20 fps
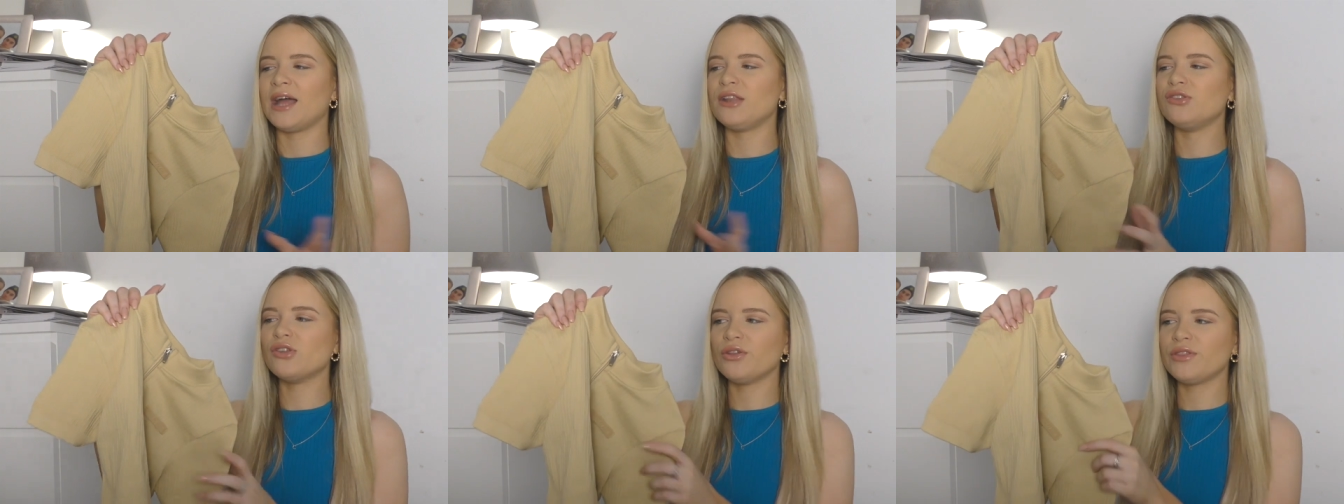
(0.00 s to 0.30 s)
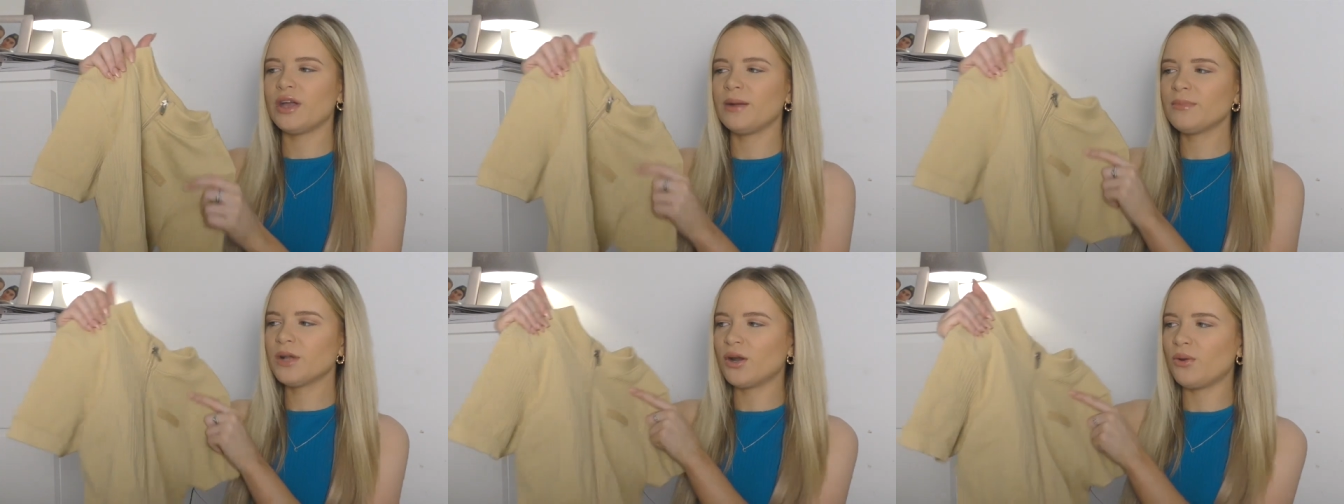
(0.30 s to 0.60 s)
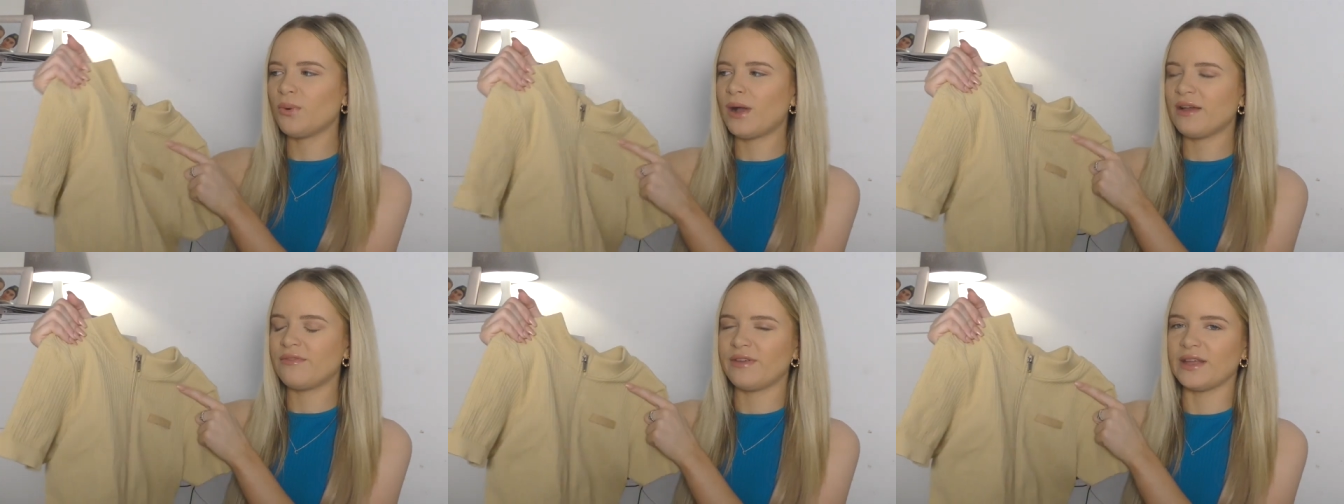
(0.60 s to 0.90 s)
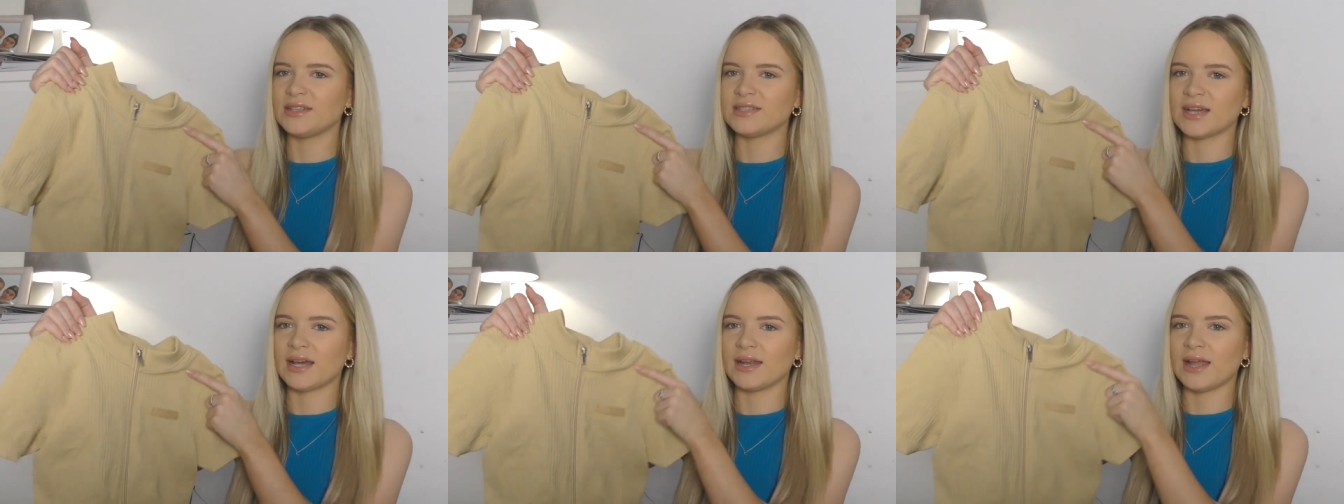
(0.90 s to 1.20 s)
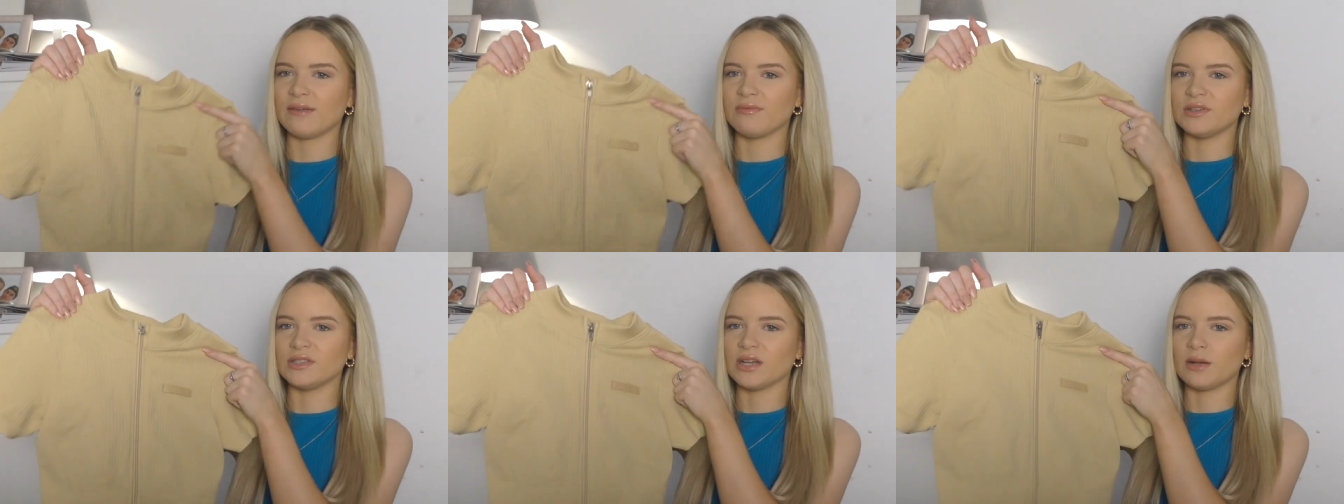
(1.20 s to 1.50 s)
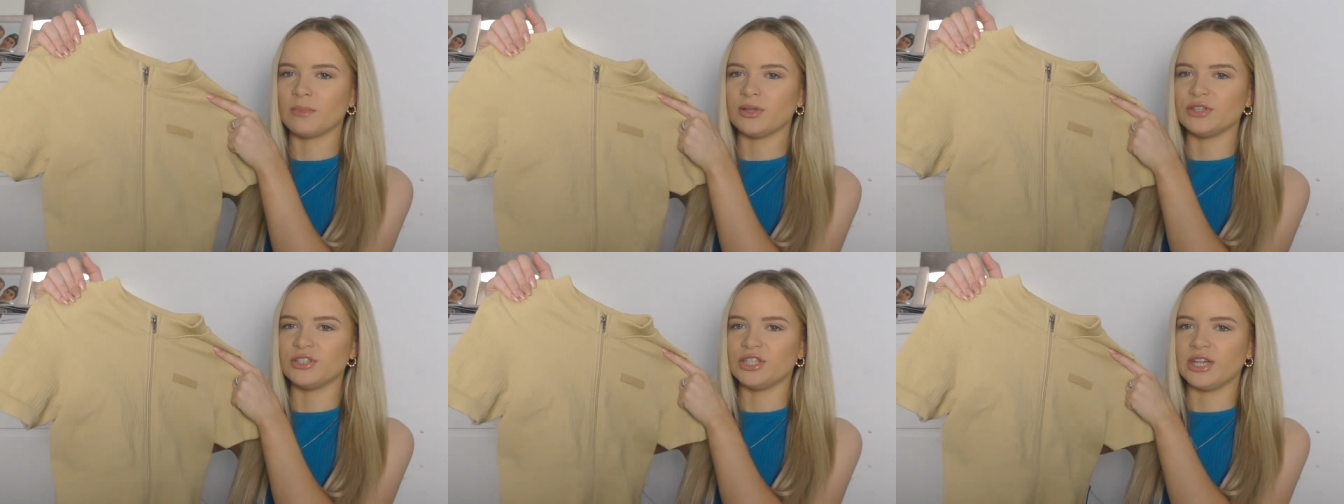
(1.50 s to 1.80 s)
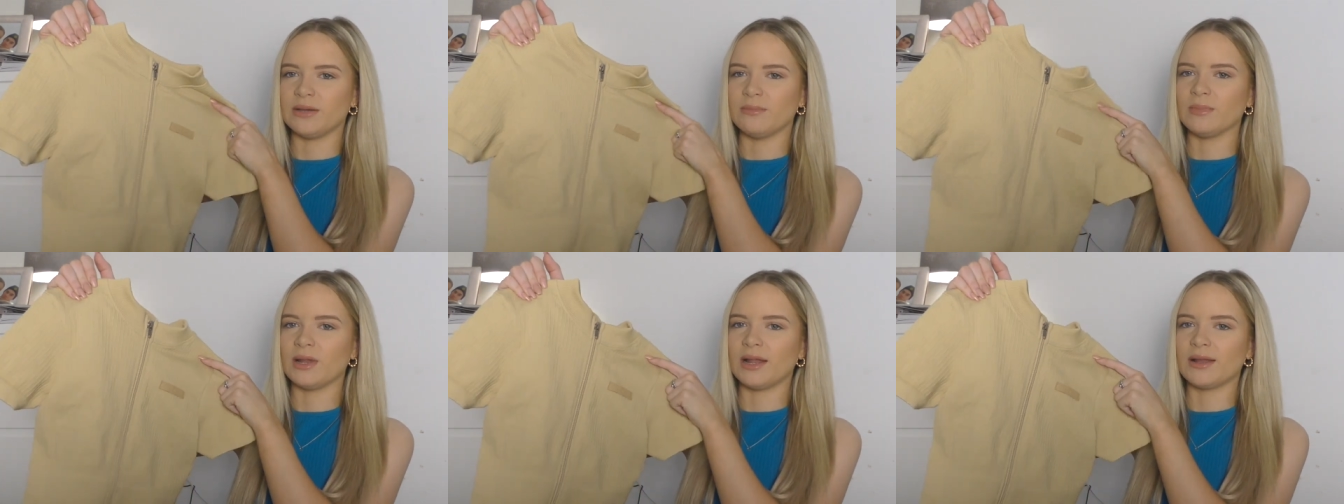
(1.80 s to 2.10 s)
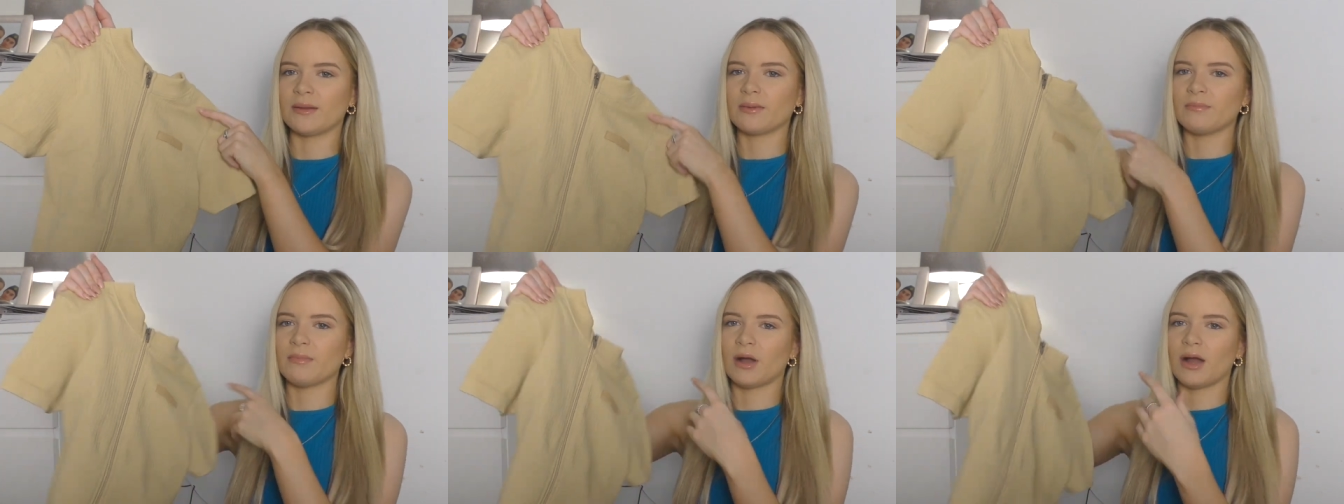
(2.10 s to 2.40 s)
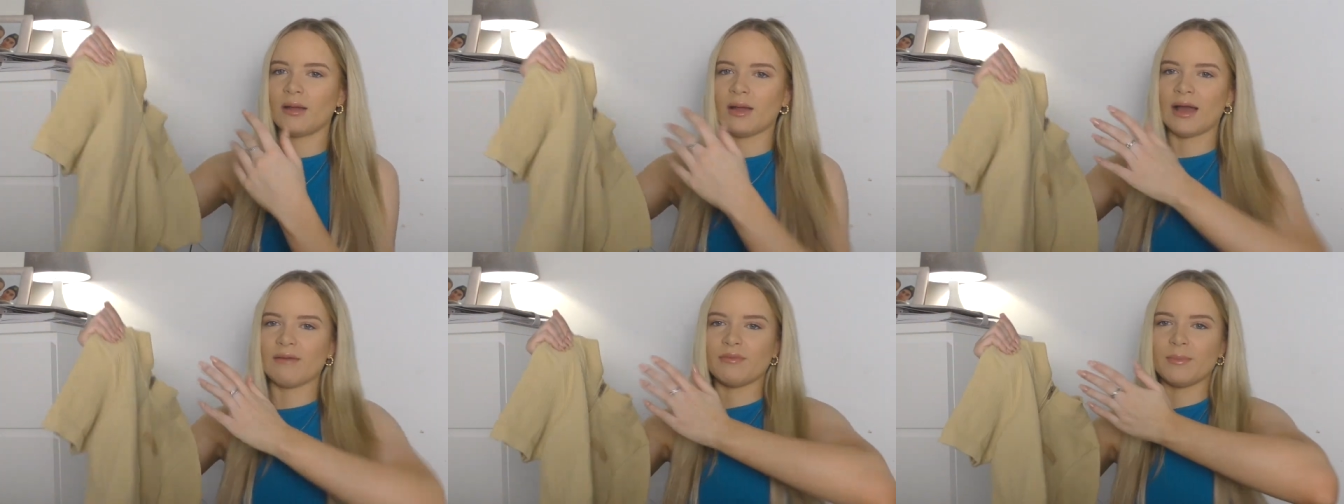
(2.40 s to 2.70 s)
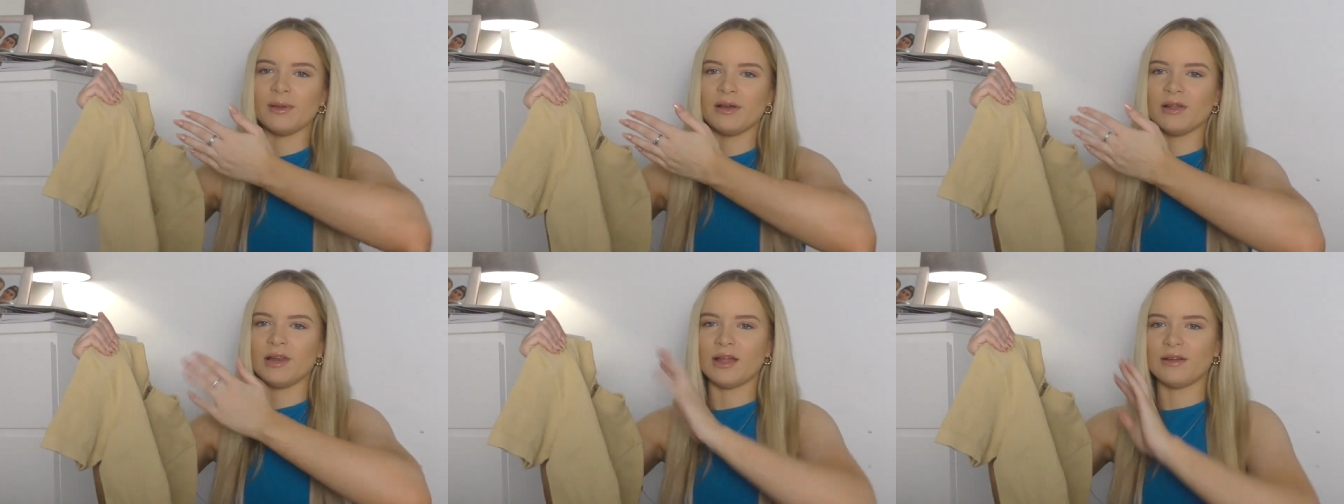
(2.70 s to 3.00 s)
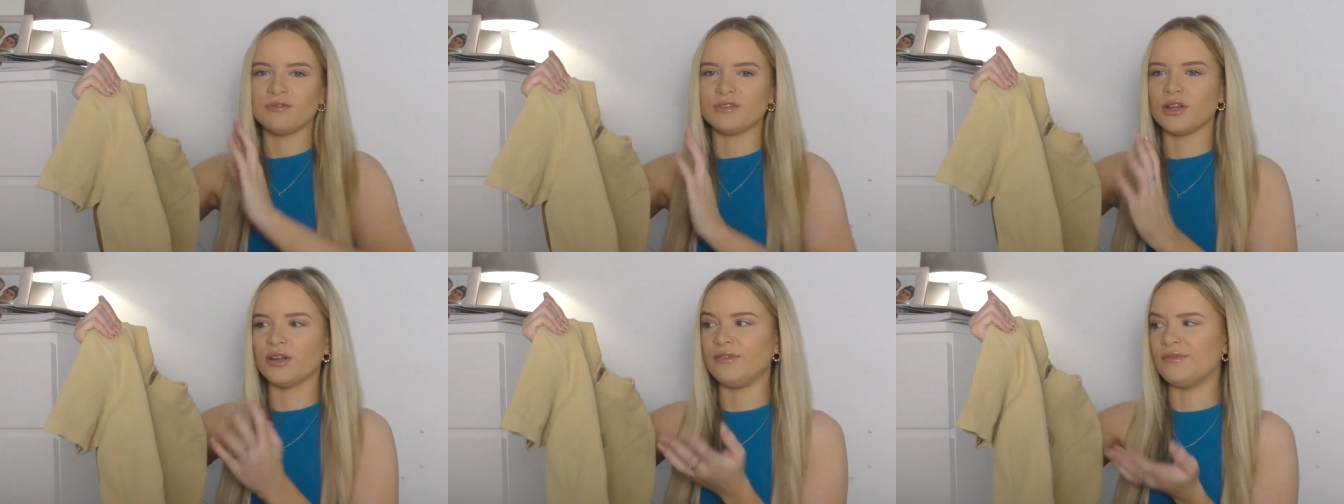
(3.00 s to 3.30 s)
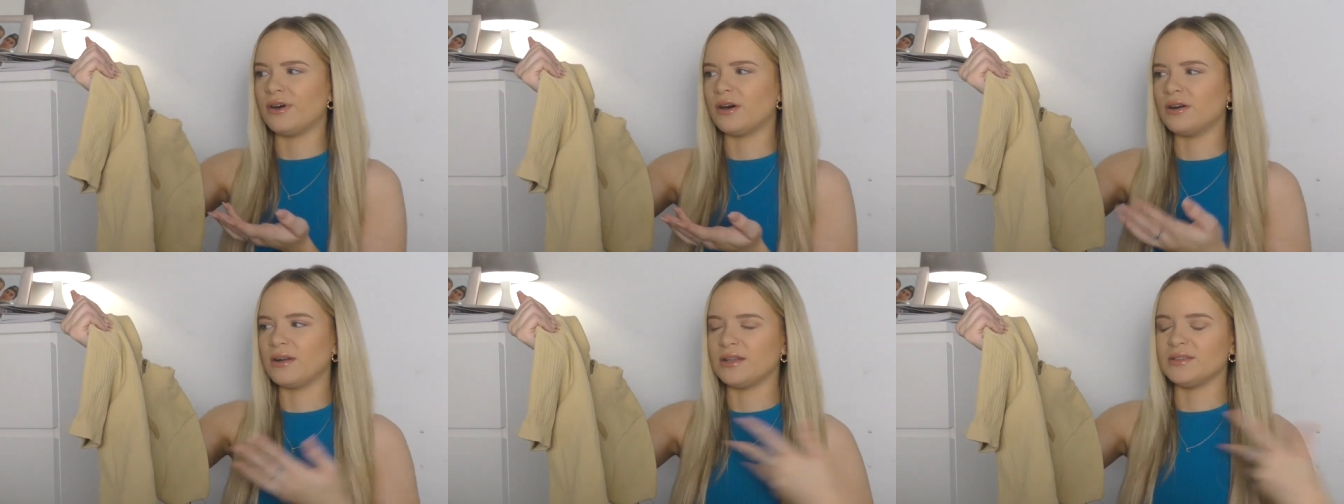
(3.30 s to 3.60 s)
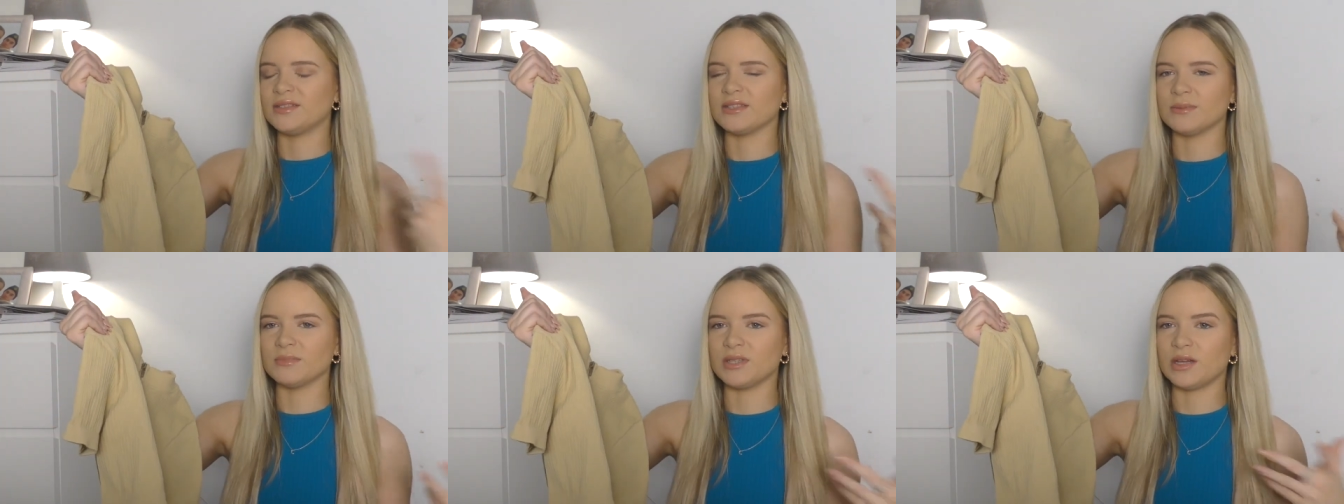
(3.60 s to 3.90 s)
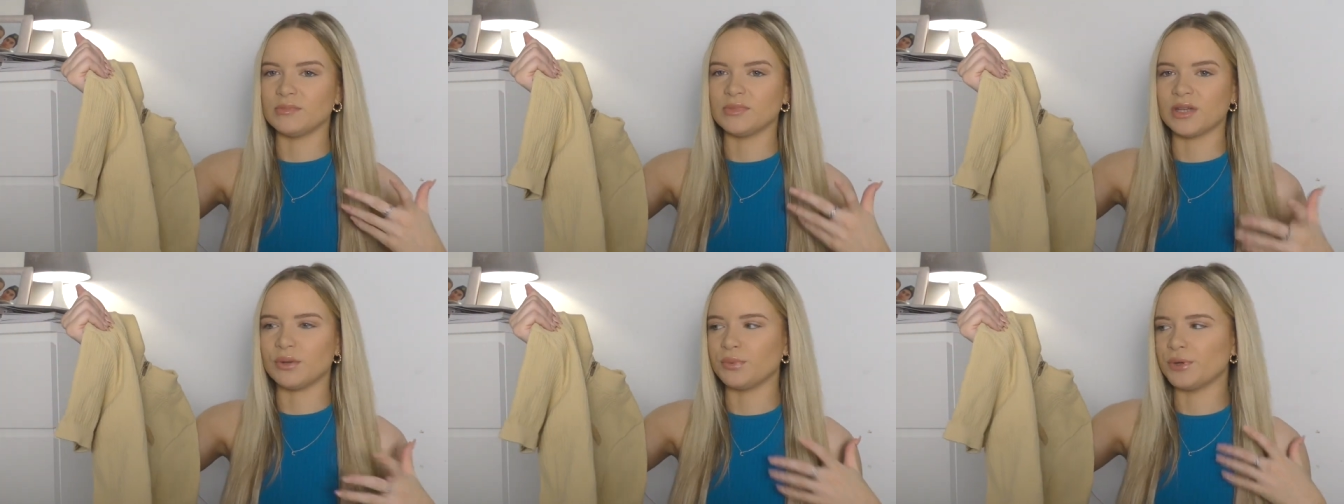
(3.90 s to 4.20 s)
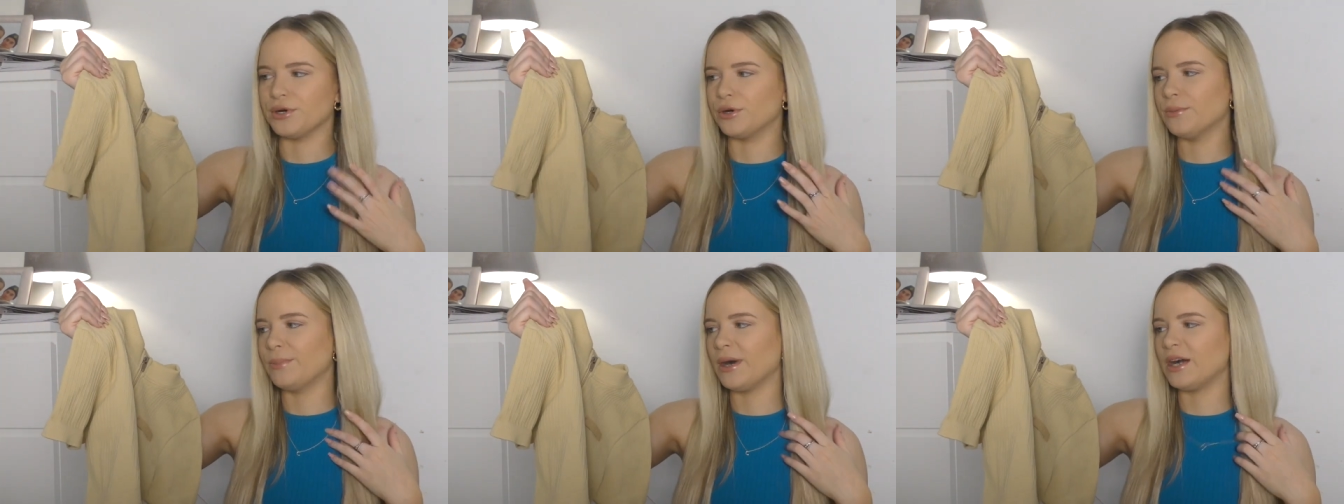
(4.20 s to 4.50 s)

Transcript: And not that I'm gonna wear fake tan every time at the gym, like I have a bit of leftover and sometimes I will,